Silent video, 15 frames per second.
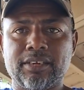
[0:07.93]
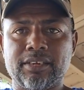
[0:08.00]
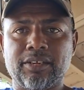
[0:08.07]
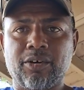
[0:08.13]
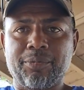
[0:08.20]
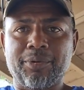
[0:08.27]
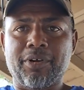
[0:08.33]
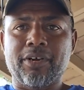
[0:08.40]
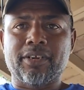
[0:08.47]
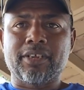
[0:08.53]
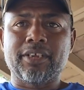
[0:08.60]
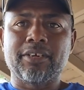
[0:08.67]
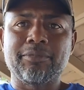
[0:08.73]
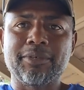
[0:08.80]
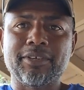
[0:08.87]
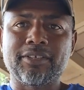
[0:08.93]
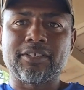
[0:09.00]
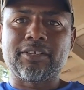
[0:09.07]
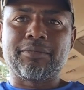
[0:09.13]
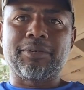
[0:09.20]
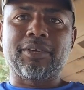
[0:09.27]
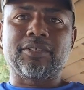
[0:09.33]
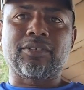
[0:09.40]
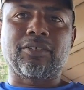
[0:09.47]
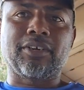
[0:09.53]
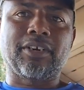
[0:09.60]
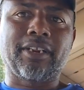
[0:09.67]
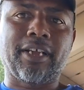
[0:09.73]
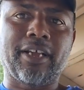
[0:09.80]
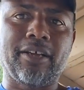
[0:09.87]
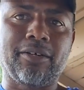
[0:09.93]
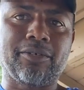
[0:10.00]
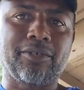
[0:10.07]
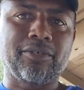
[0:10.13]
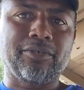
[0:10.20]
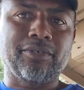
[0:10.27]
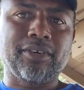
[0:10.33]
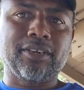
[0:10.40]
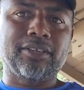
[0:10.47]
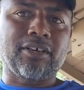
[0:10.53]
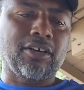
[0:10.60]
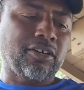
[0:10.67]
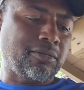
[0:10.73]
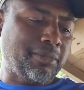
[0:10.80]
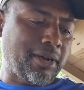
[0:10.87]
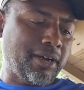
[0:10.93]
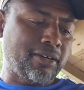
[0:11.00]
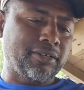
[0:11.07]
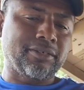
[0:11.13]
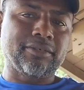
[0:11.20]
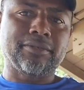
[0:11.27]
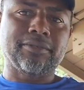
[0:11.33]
Hope y'all can hear me and see me. So today I'm gonna really talk about